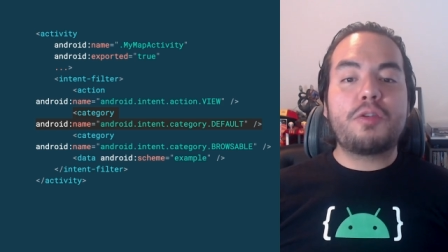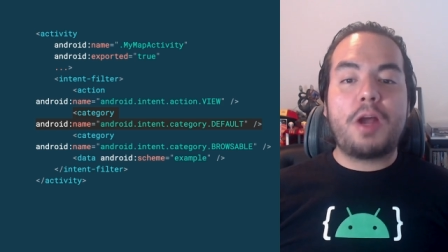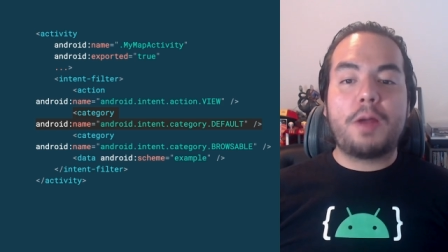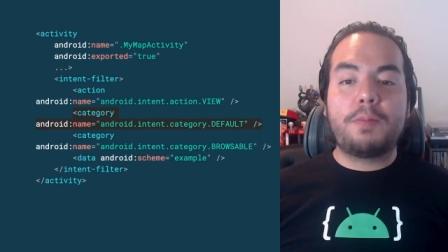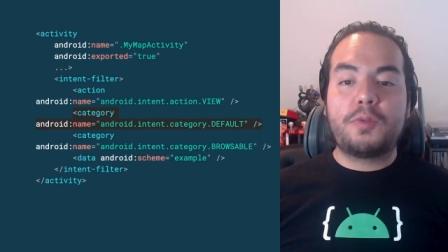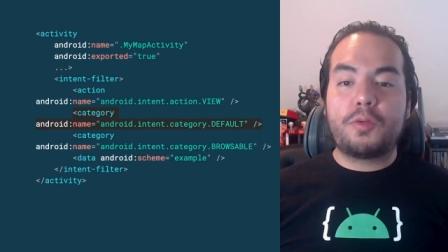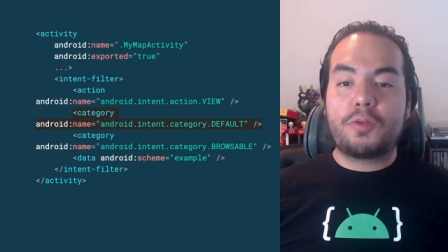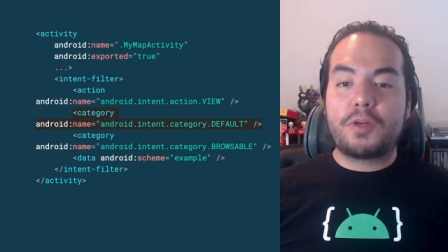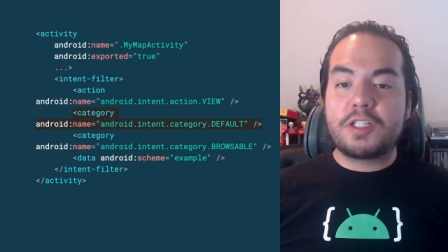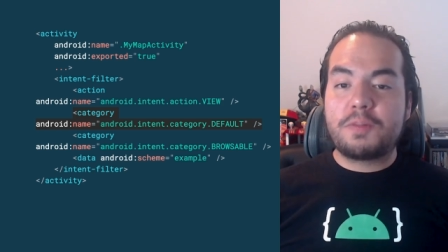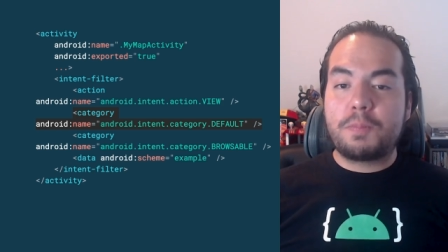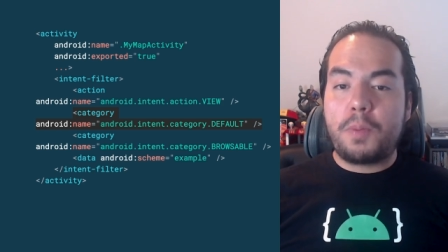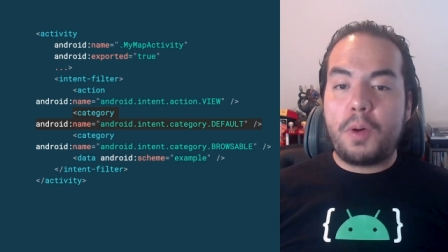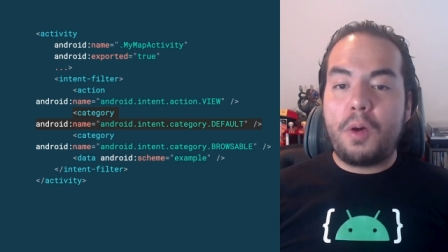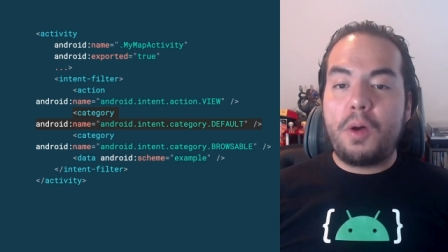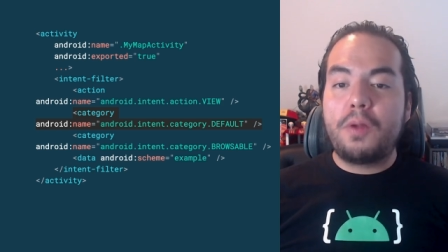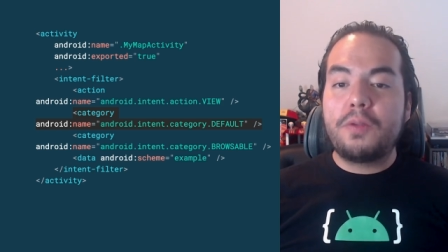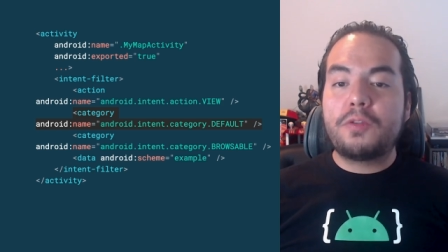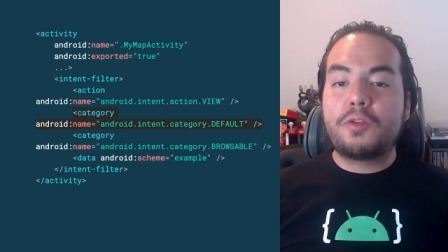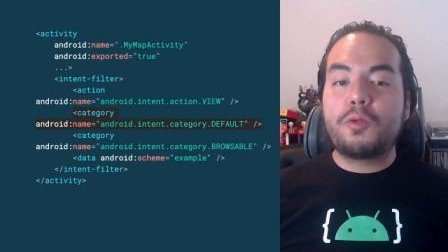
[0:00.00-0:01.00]
app to
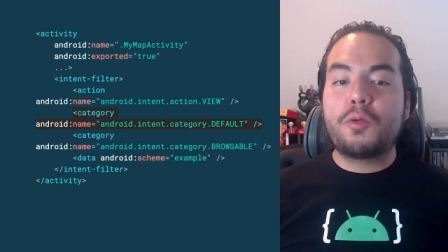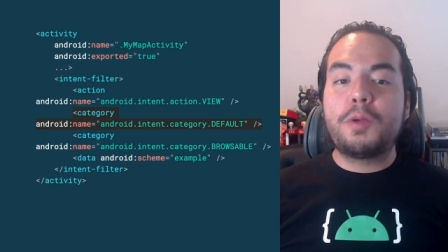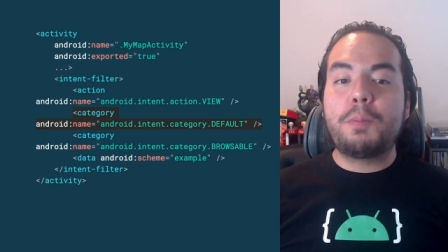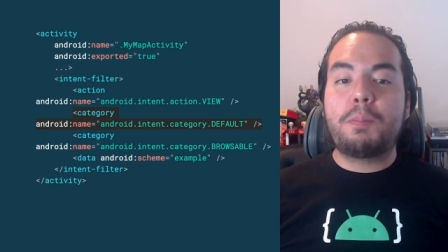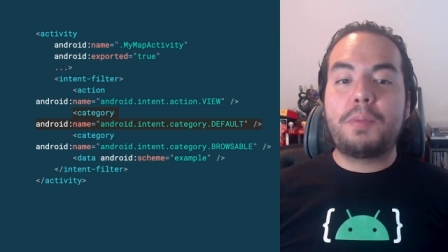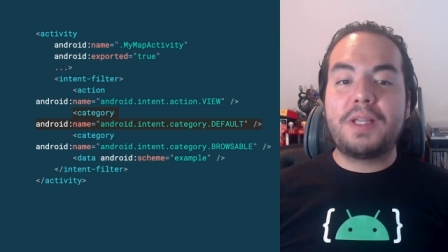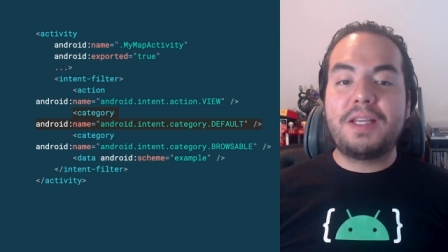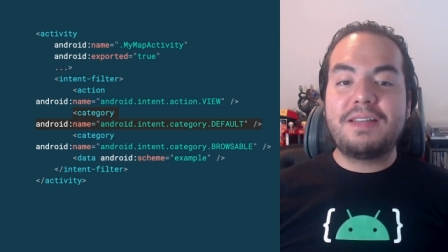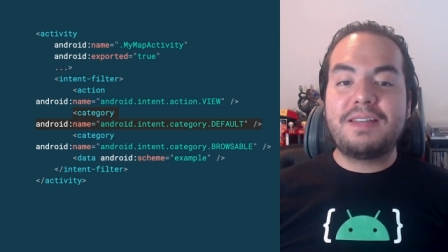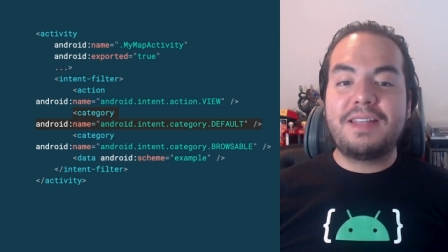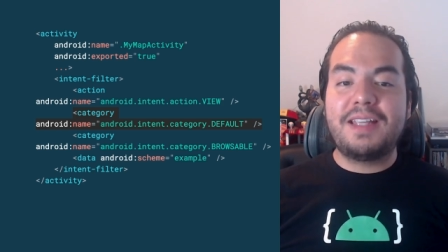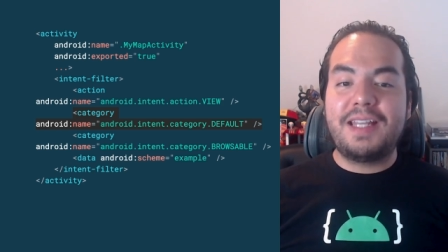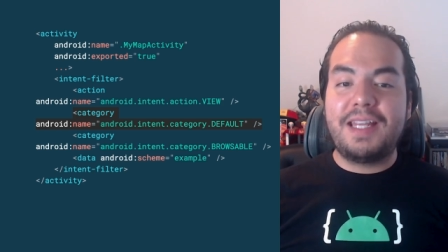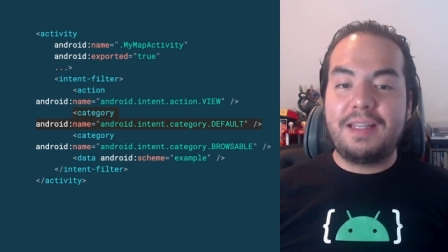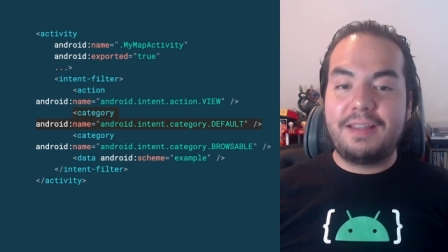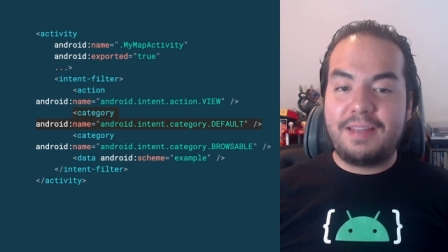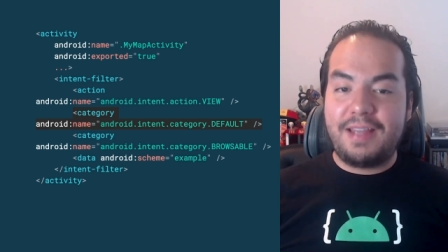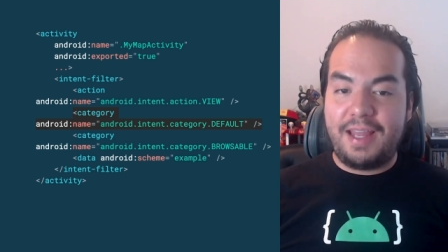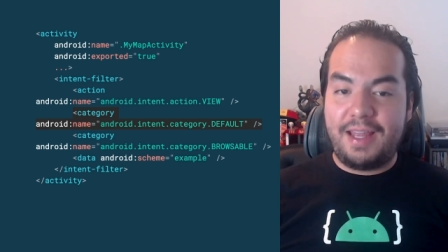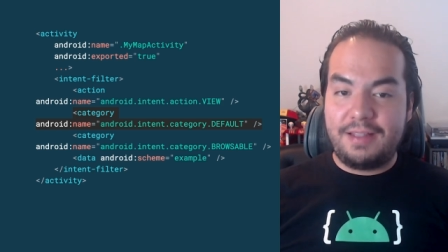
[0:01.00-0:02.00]
respond to implicit
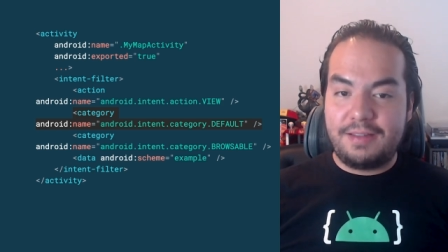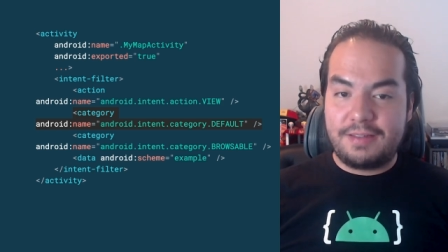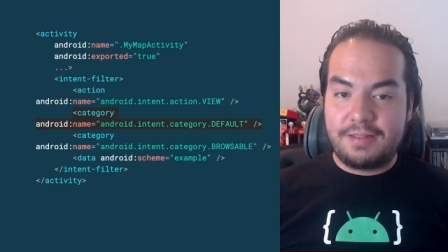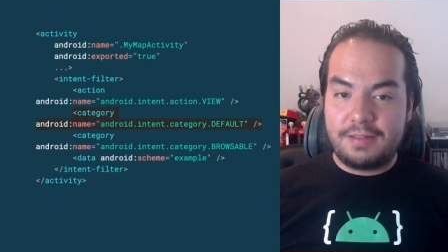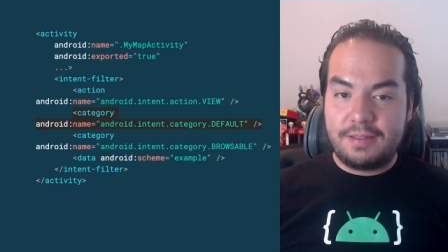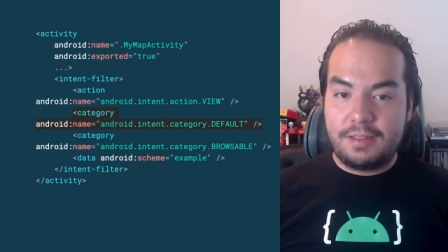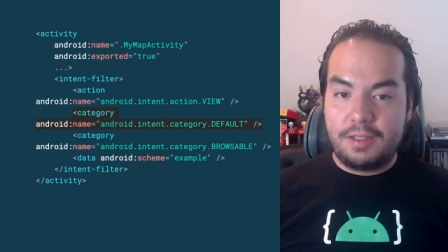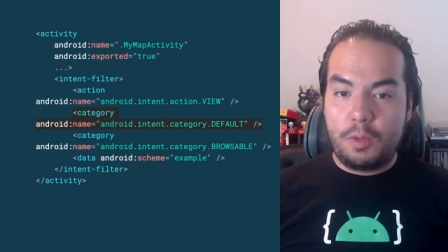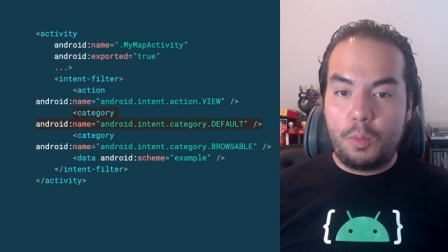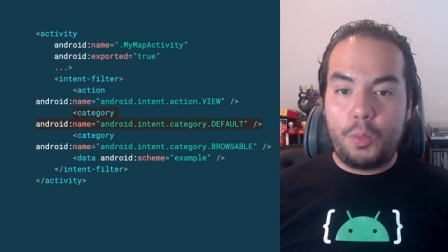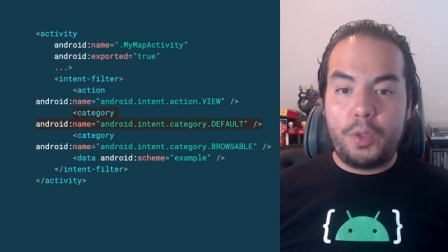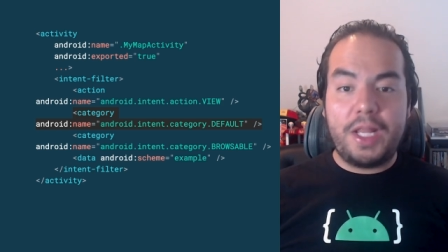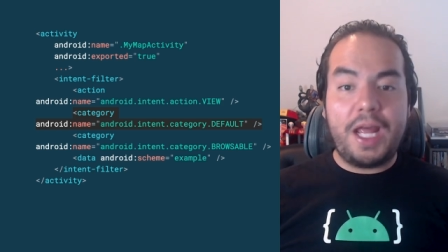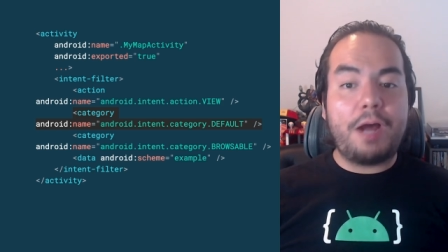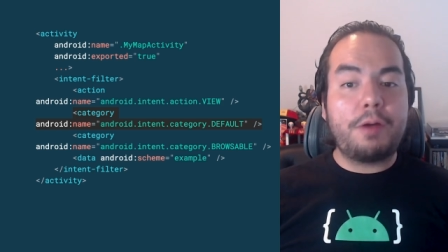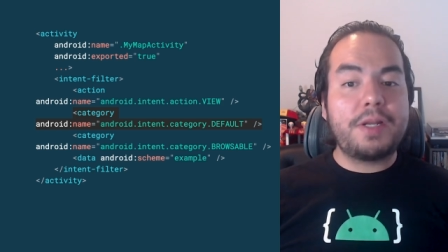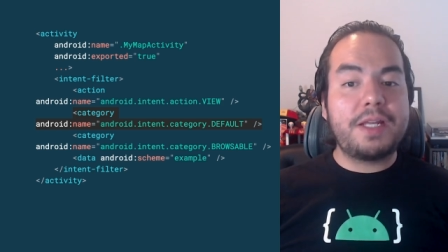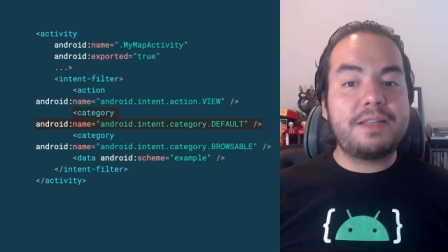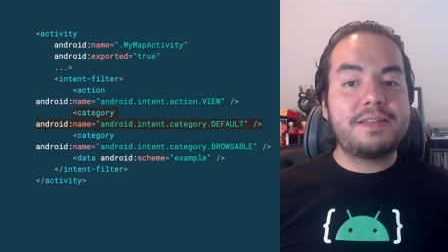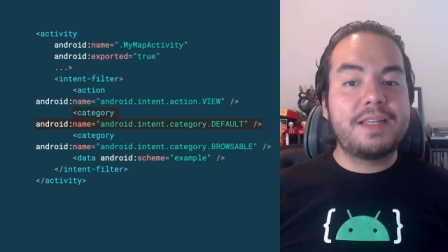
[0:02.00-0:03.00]
intent Without
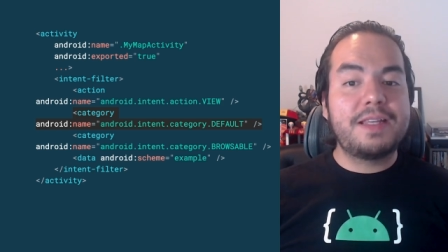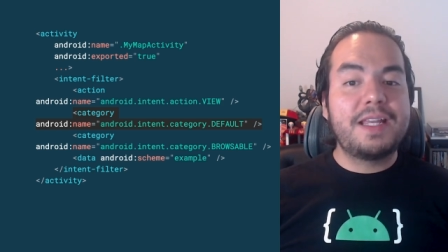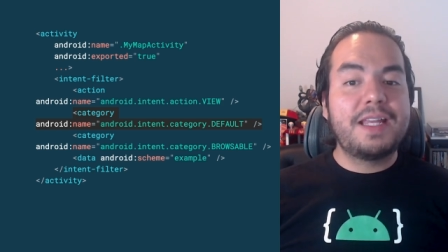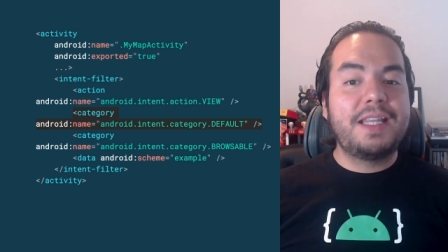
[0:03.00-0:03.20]
this,